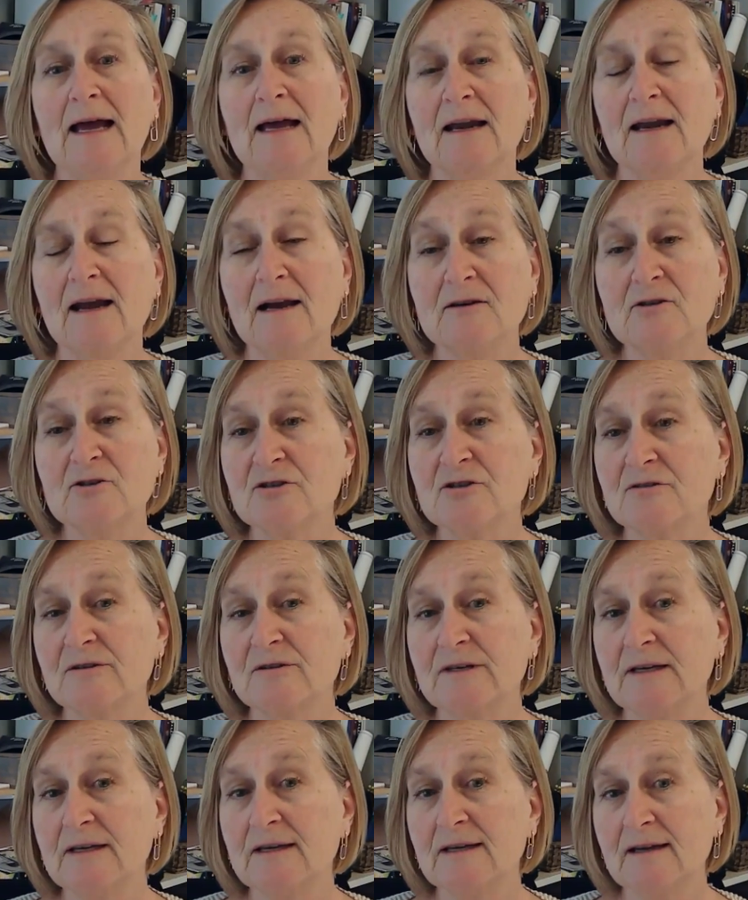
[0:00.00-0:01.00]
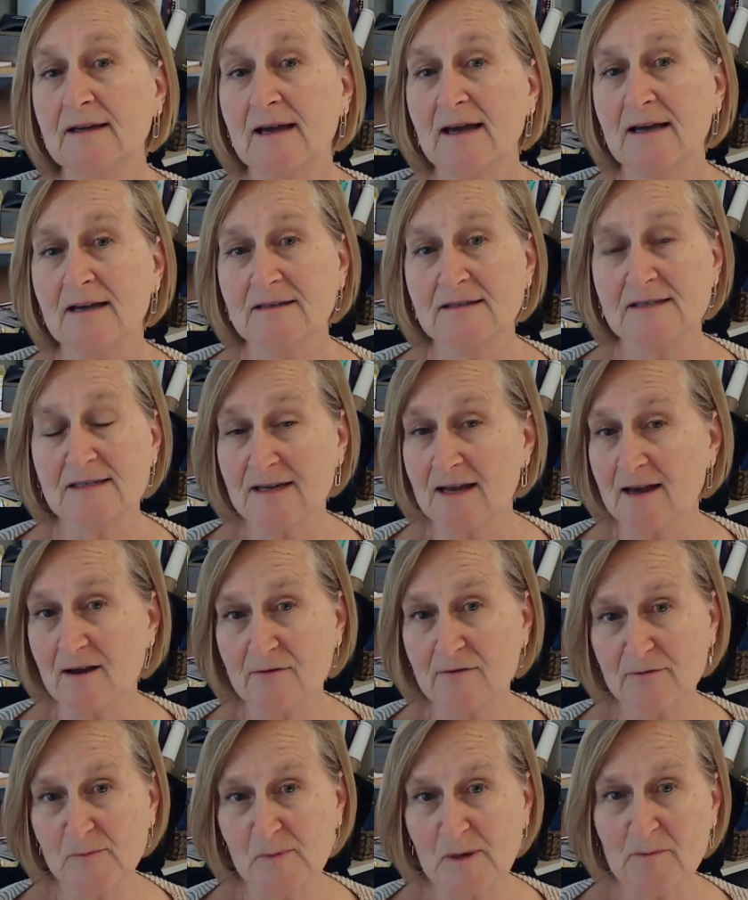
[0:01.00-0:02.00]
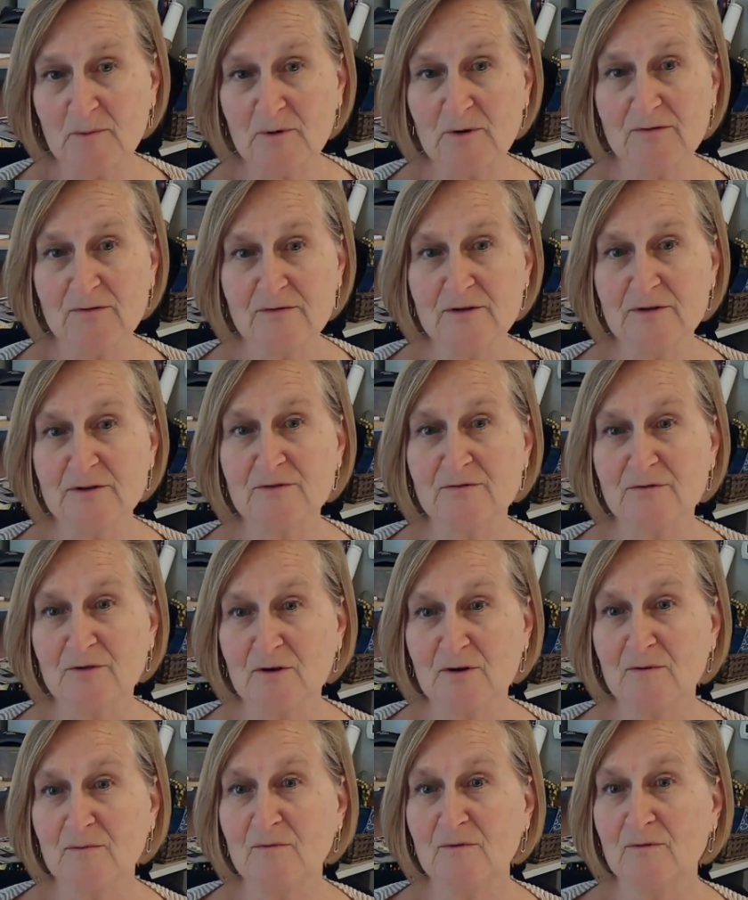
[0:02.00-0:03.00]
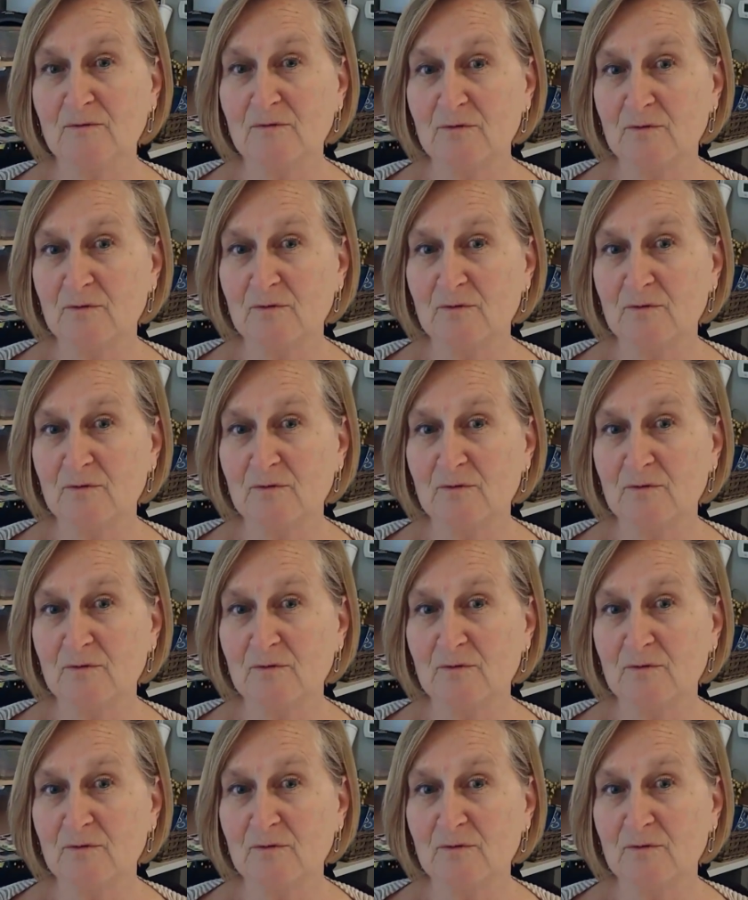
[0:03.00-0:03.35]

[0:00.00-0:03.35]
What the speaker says: and actually a staff member of this firm